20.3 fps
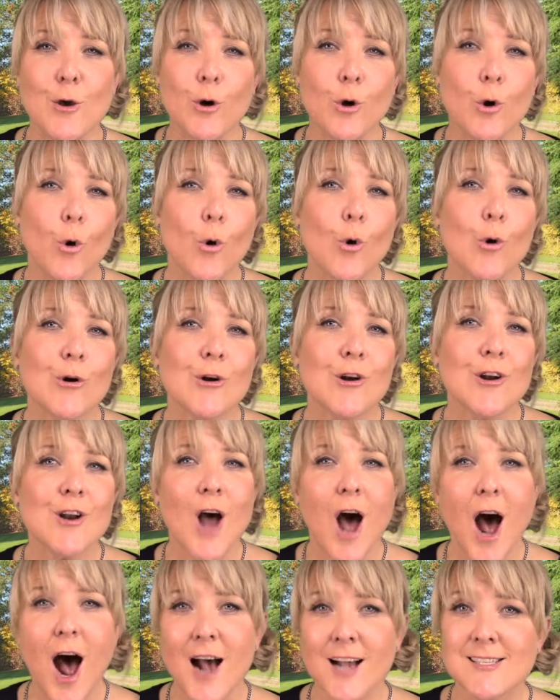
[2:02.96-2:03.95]
you cordon,
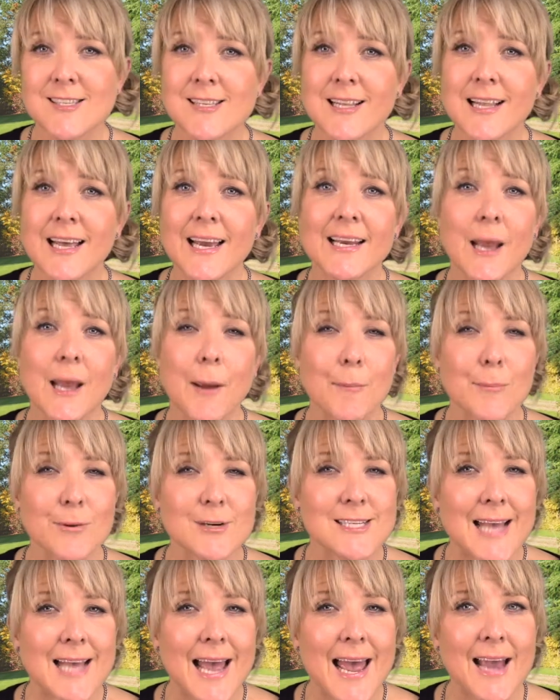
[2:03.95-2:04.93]
isolate and
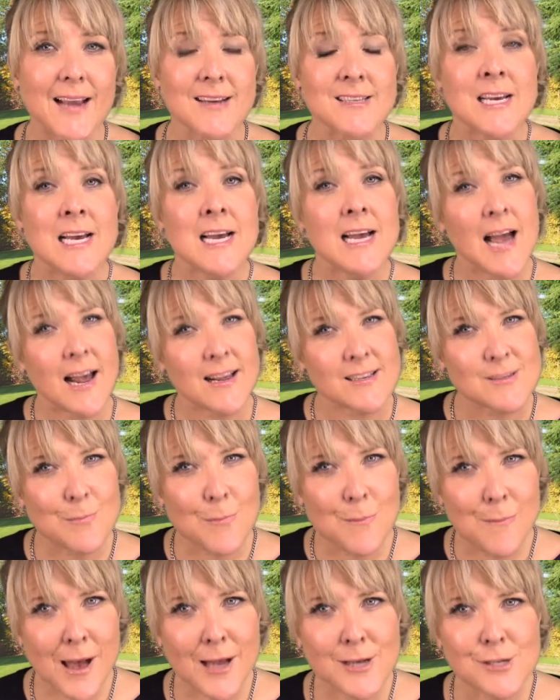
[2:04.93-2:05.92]
protect as
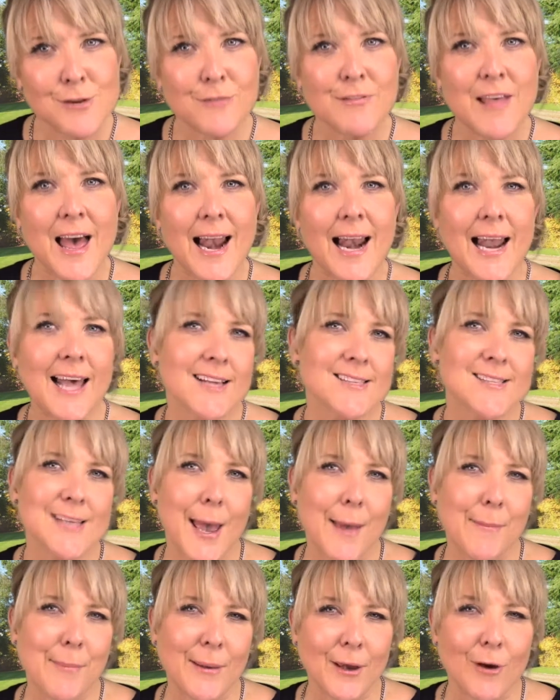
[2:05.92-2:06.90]
much of that
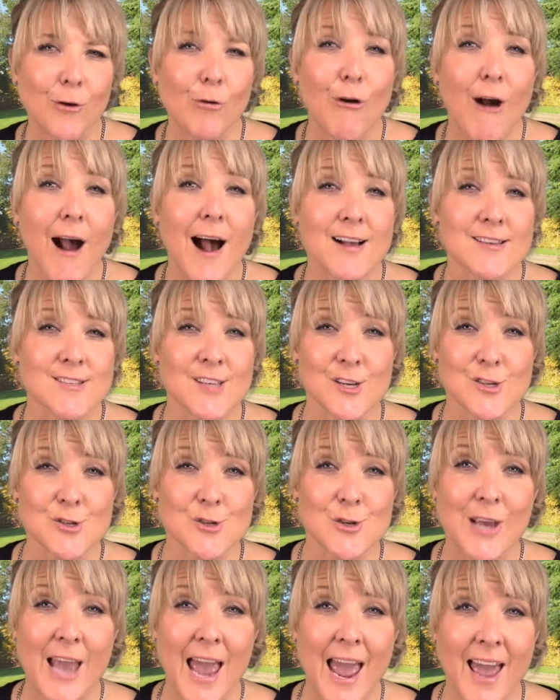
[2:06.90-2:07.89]
landscaping and grass as
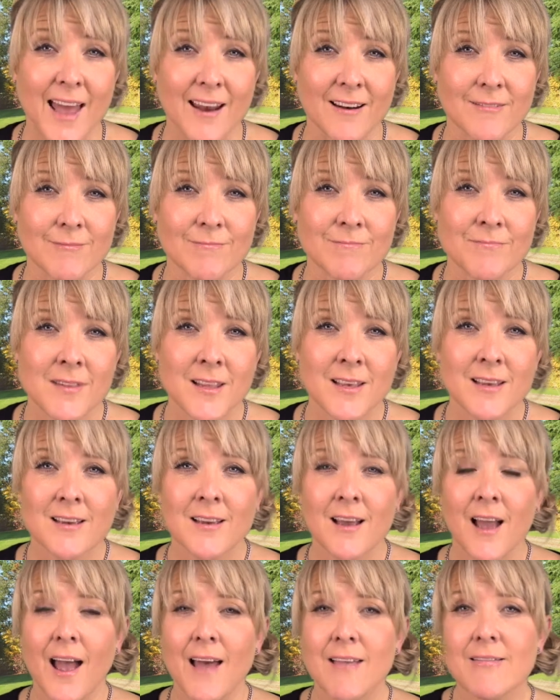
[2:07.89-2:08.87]
you can.
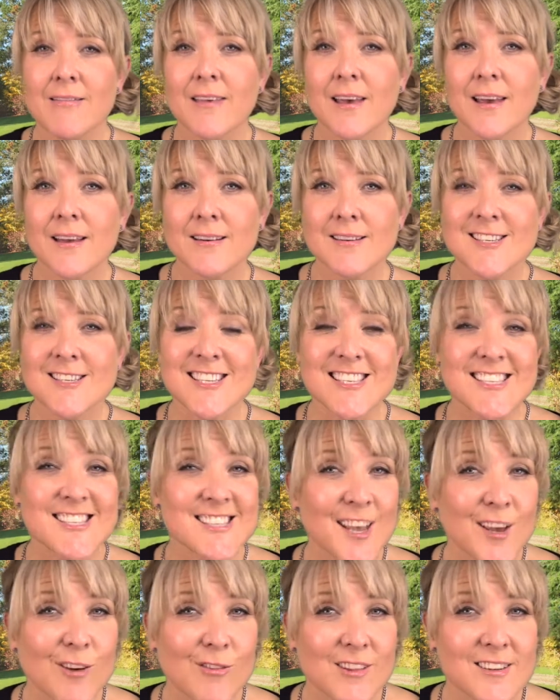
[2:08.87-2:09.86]
And then to
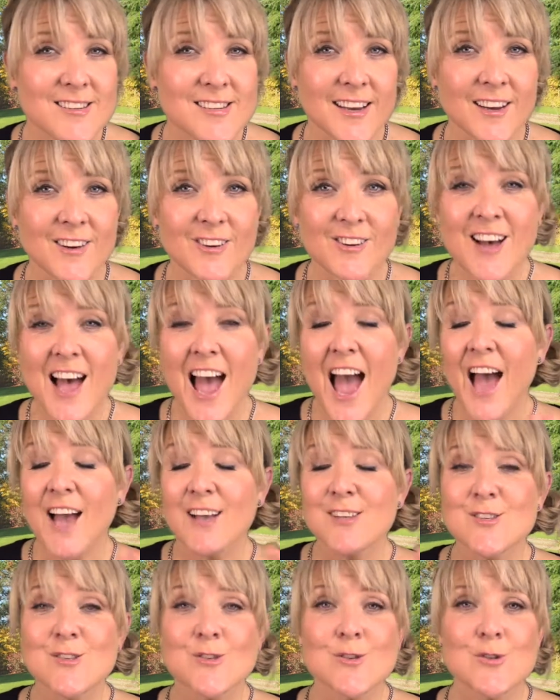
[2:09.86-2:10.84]
seal the deal,
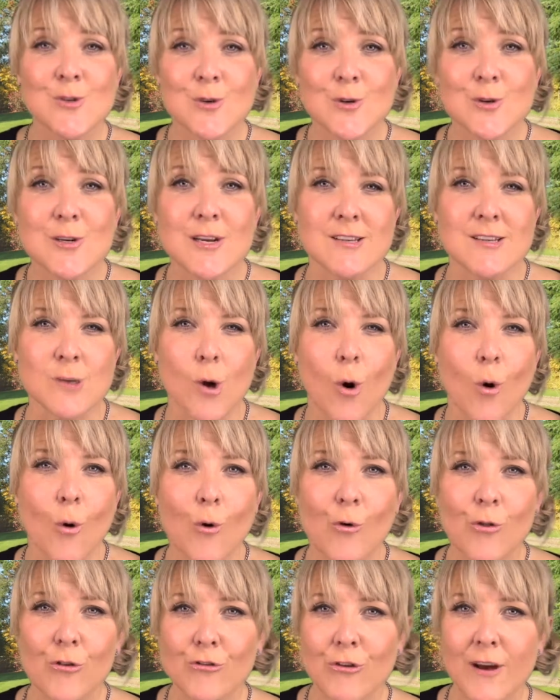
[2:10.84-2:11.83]
as soon as
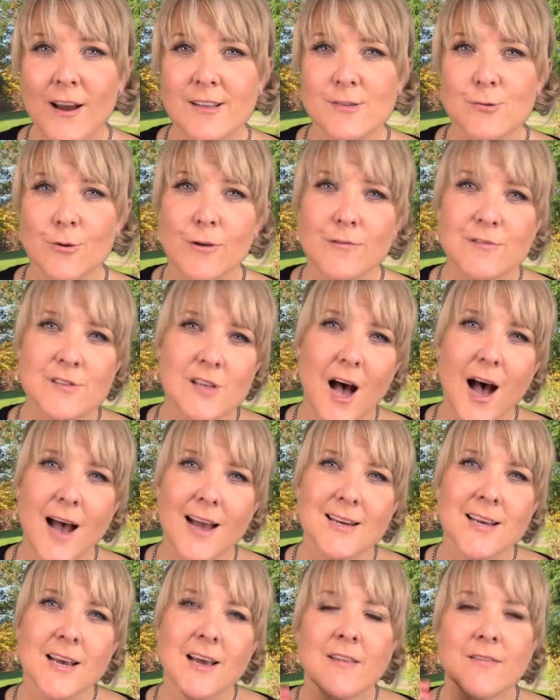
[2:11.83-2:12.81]
all the trades are off
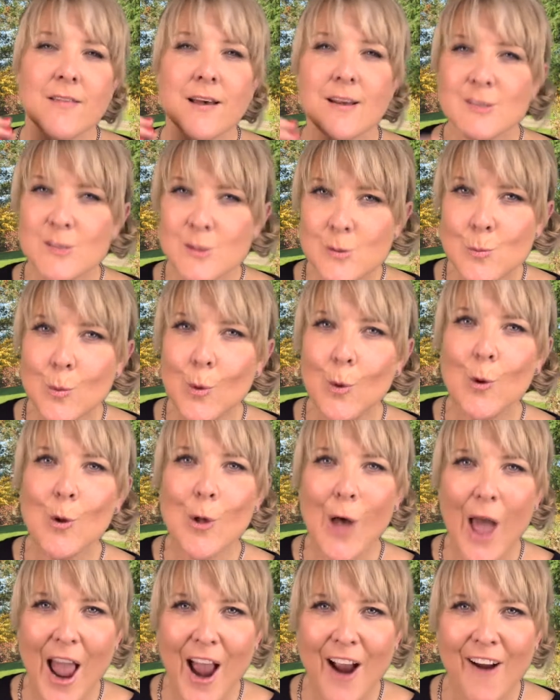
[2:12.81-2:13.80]
site, that
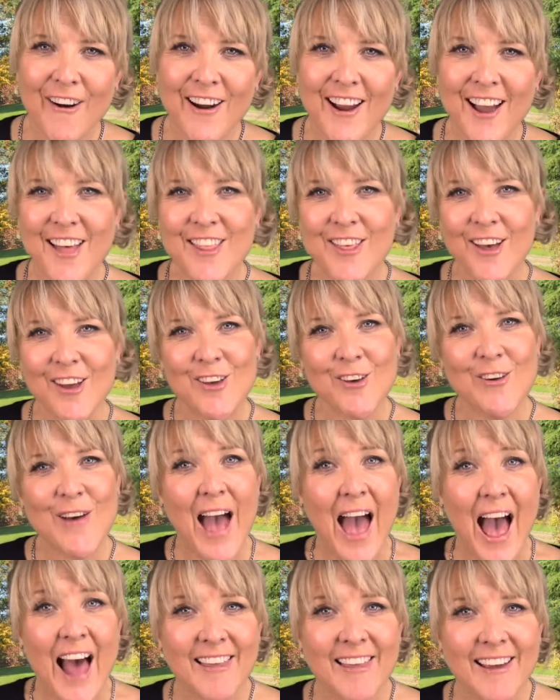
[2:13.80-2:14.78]
small area that you
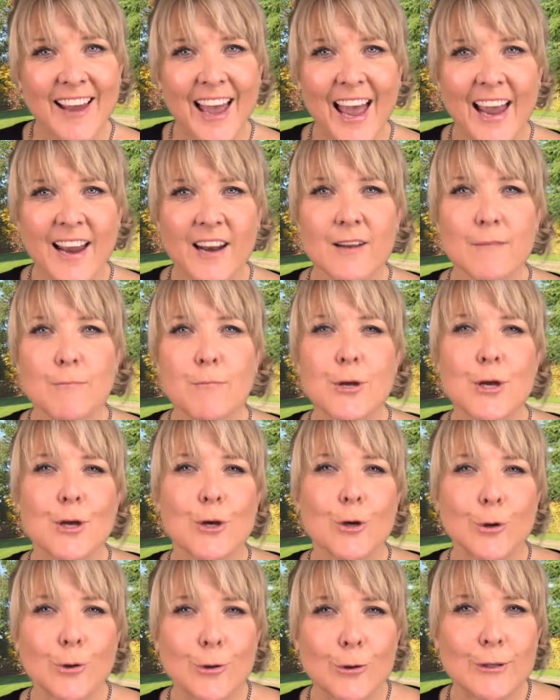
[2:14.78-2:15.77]
allocated
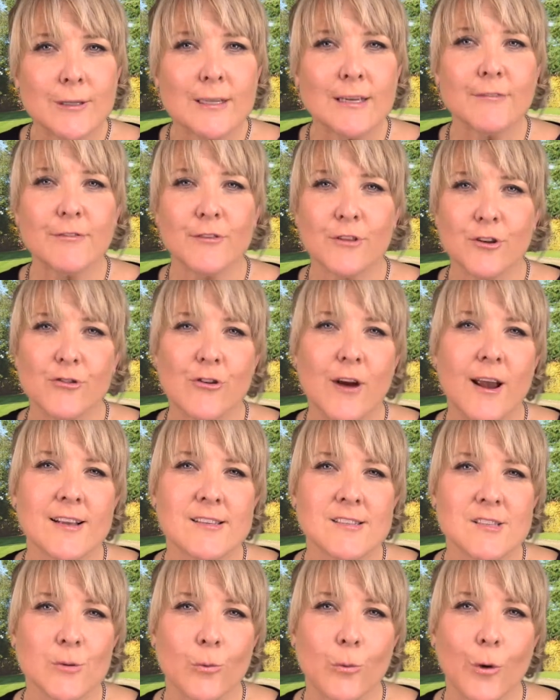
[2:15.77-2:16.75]
purely for the
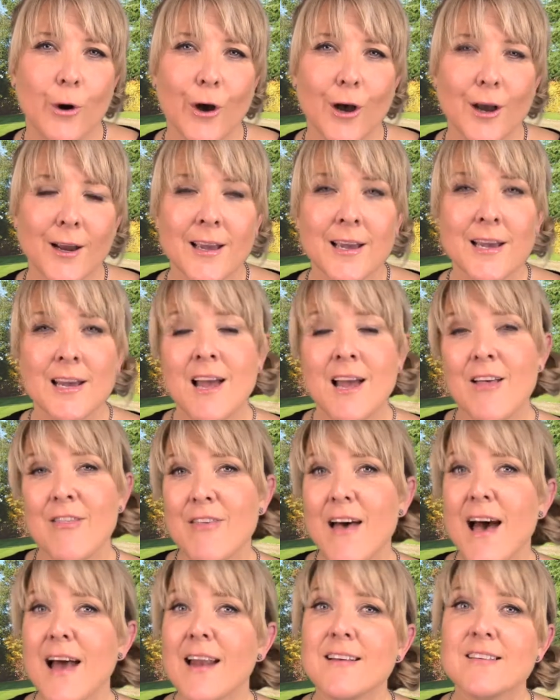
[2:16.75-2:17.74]
trades to work,
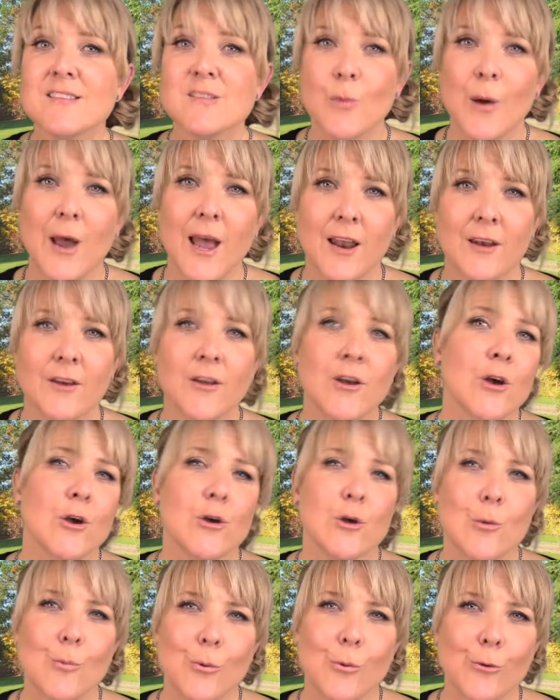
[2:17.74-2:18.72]
that is when
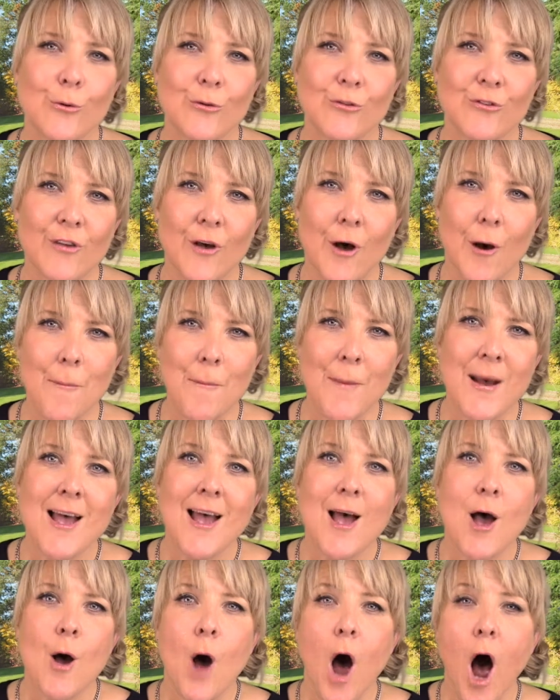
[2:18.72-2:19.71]
you put some
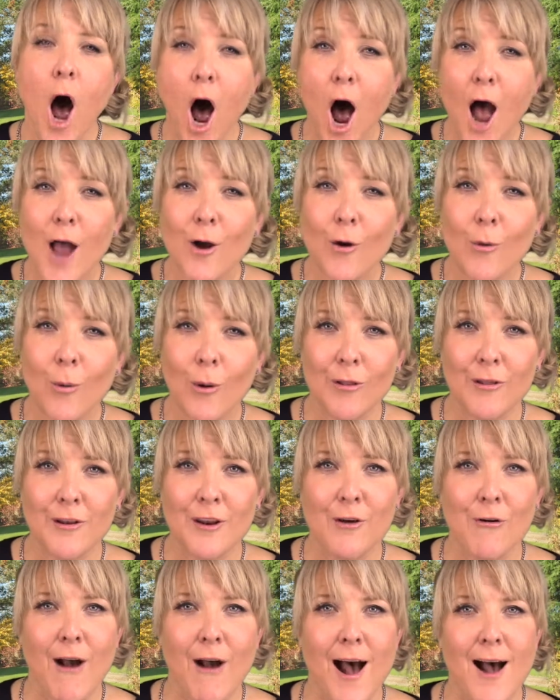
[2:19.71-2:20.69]
higher
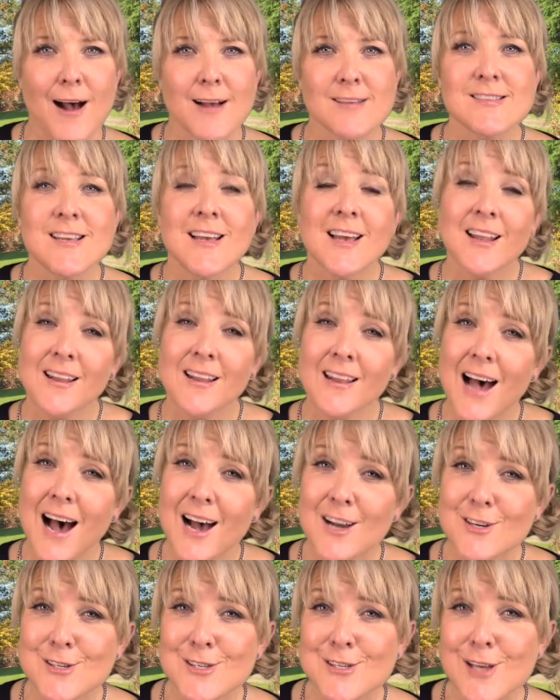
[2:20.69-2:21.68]
quality grass,
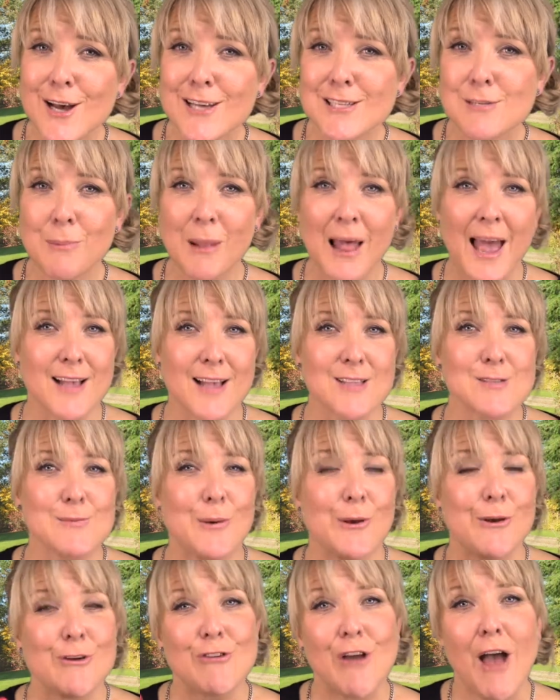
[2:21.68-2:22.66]
large size plants,
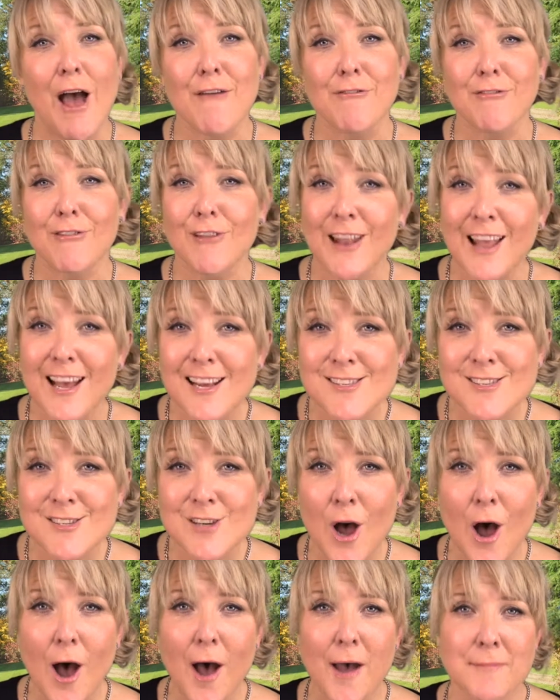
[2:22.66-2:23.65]
because you have less
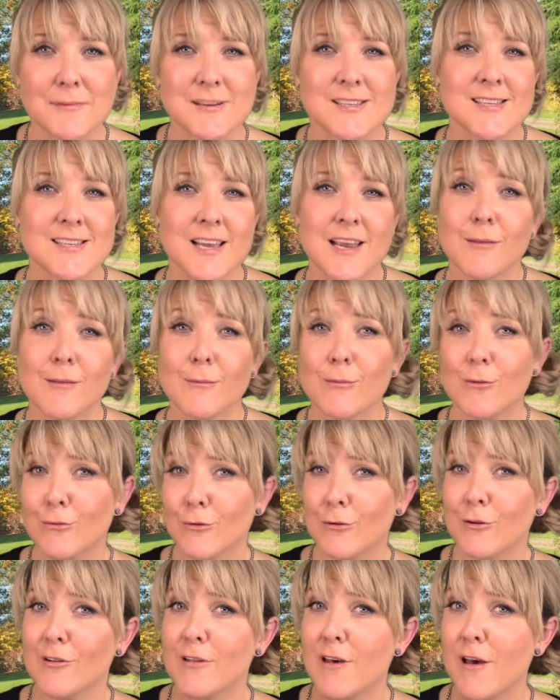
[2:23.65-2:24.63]
time to see them
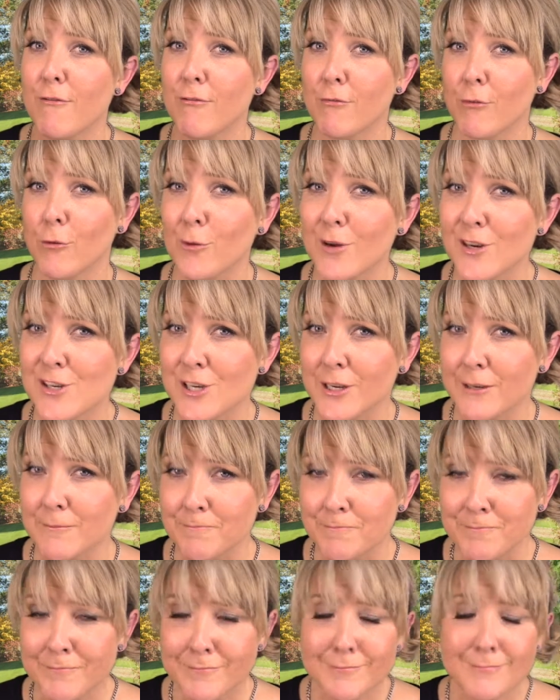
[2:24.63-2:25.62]
through to their
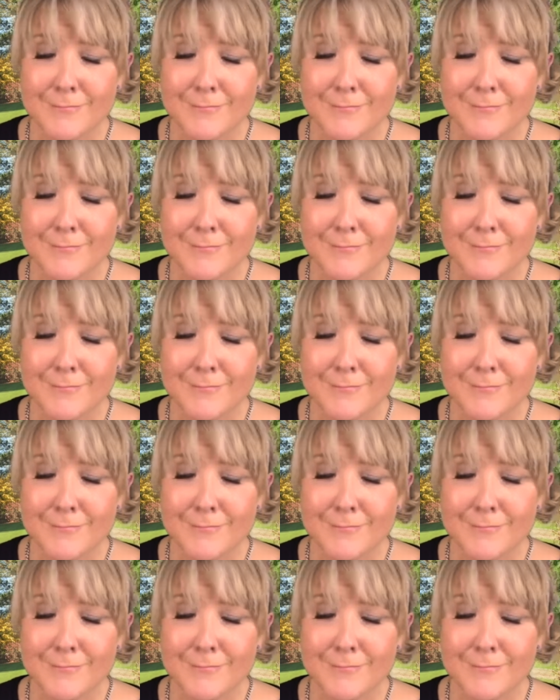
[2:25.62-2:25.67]
fruition